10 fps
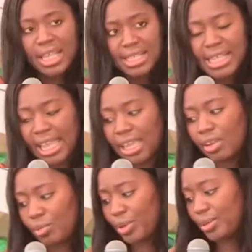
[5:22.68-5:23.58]
is
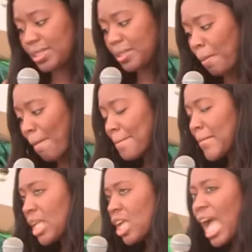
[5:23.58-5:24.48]
taking root.
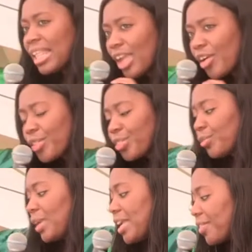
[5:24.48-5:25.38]
And there are
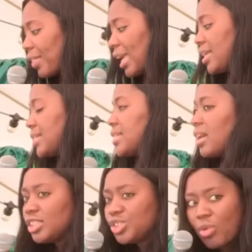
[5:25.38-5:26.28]
three things
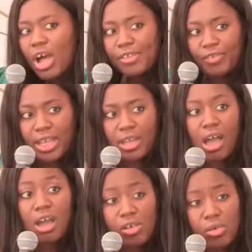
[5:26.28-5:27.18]
that are driving
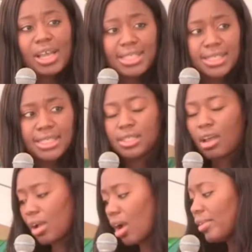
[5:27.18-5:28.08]
a crisis in
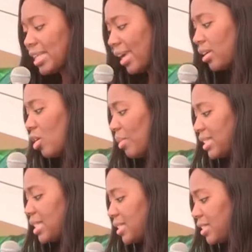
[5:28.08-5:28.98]
our current
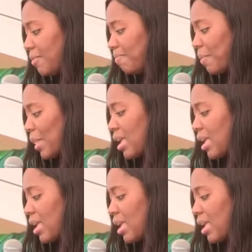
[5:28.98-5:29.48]
economic system.